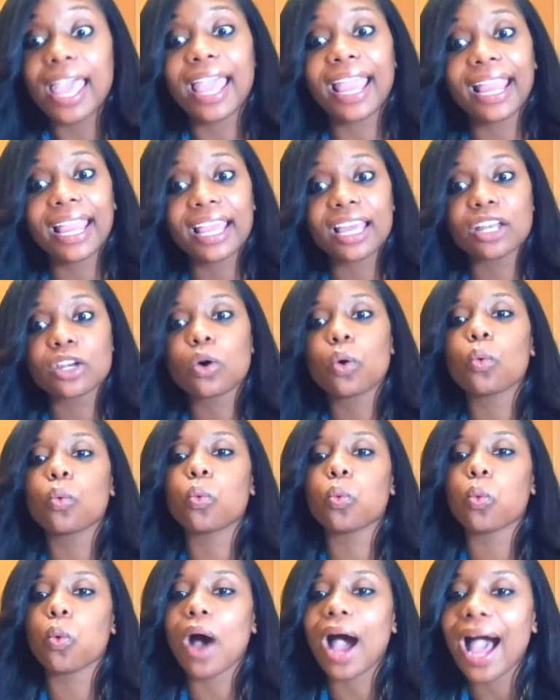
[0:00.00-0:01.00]
and
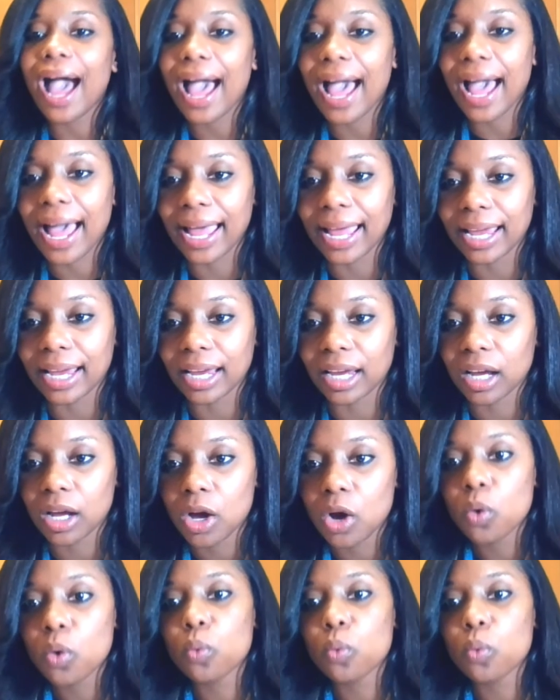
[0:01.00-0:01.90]
why